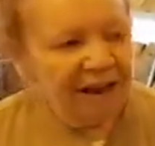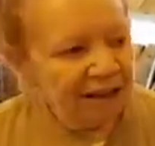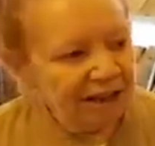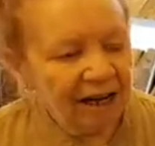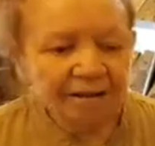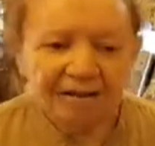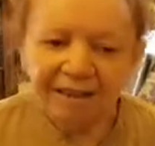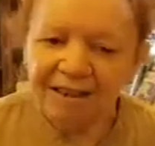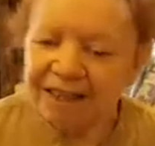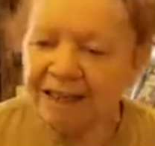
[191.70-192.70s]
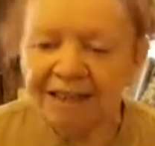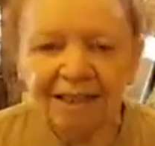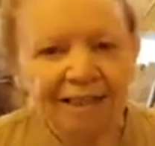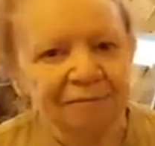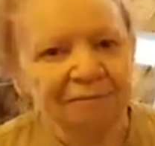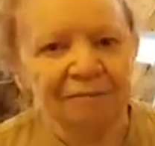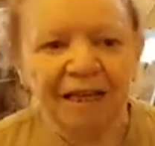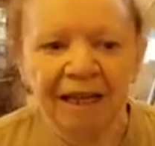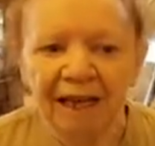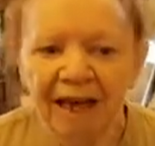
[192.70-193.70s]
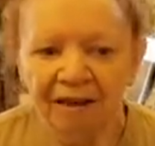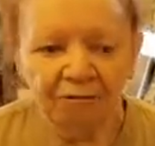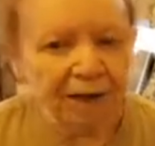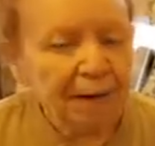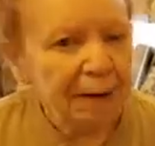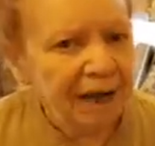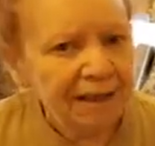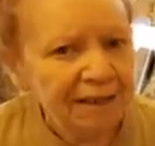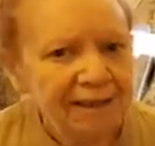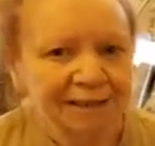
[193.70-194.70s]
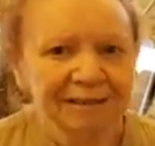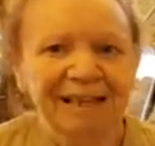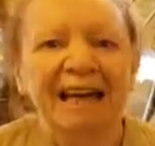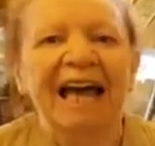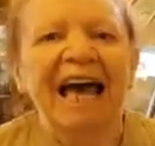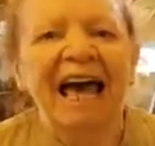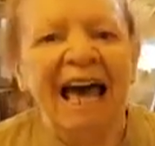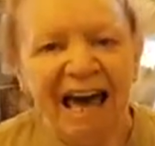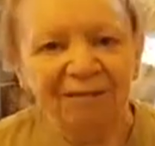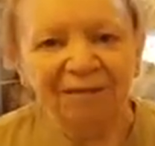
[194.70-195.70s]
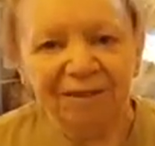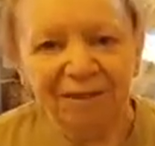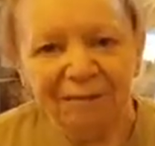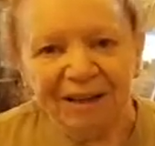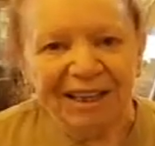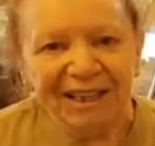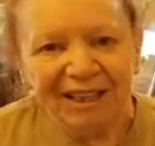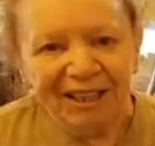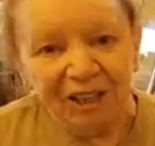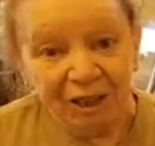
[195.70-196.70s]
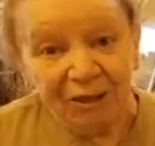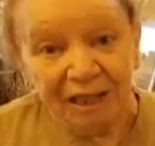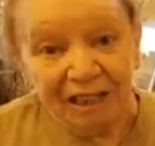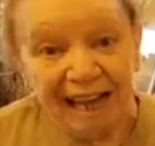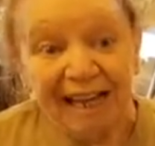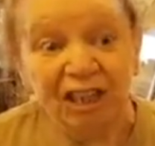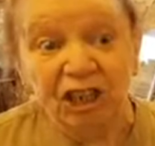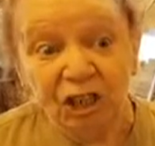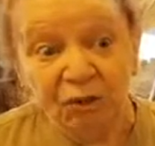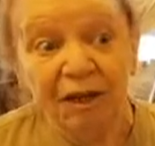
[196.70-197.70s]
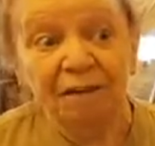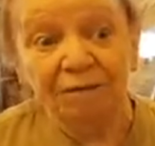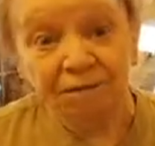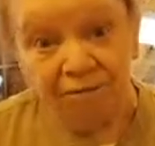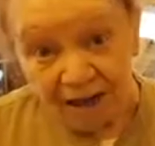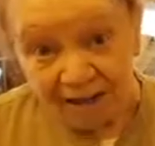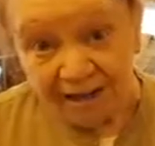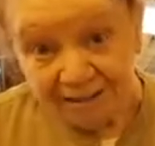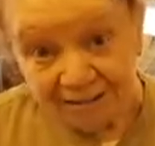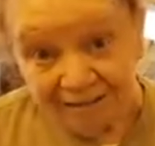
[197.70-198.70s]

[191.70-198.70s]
Adults, kids, grandmas, everybody can do it, and do it fun.